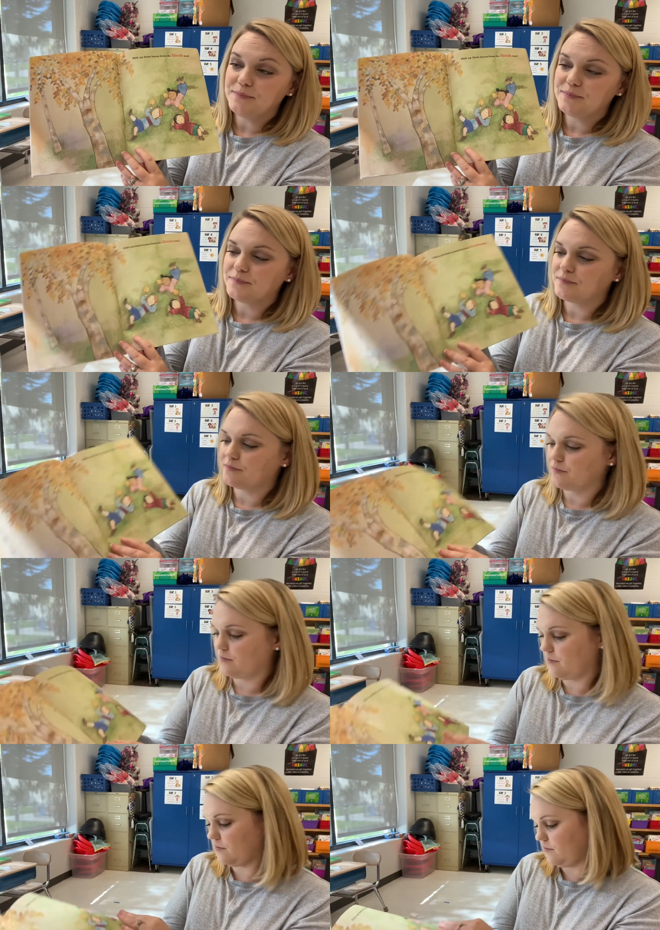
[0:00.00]

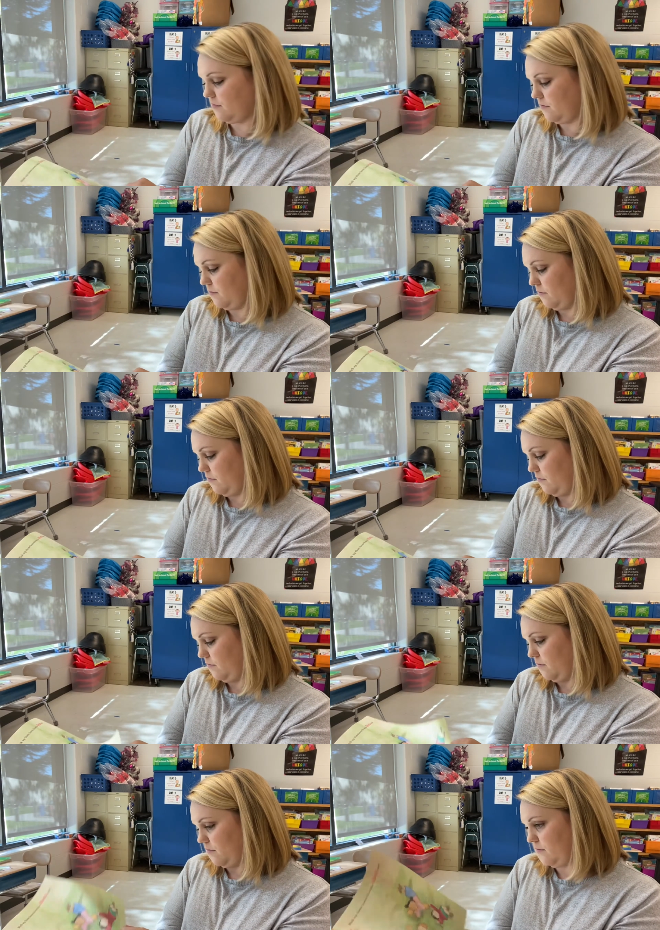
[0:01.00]

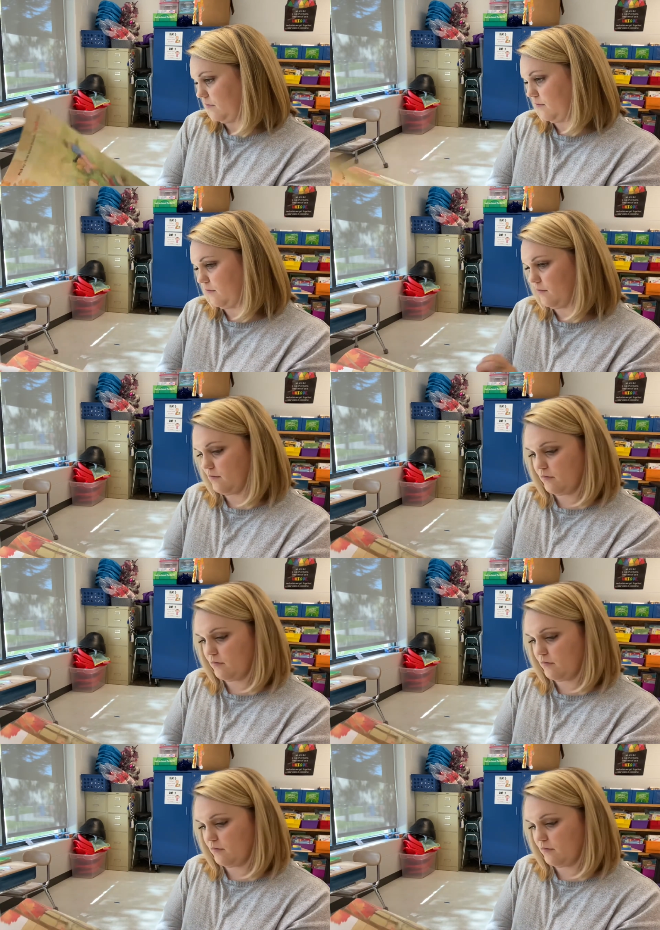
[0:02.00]
[no speech]